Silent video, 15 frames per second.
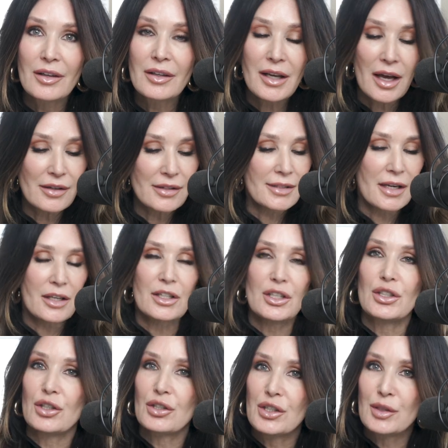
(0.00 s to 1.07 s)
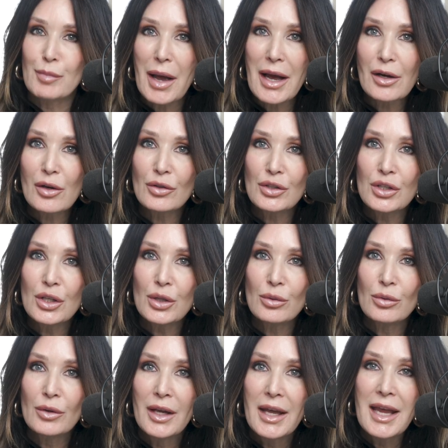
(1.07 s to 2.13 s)
God is not going to turn his back on you.
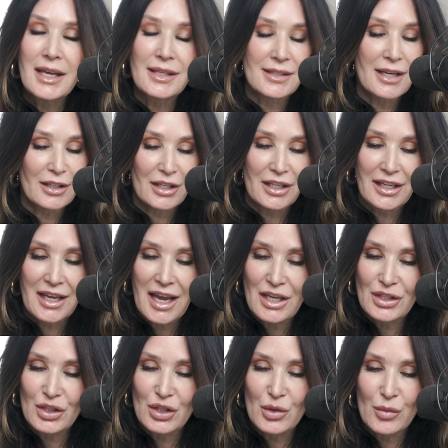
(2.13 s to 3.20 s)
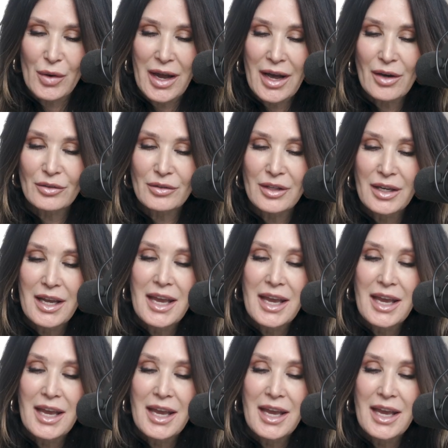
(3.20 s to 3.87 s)
He's not going to cast you out.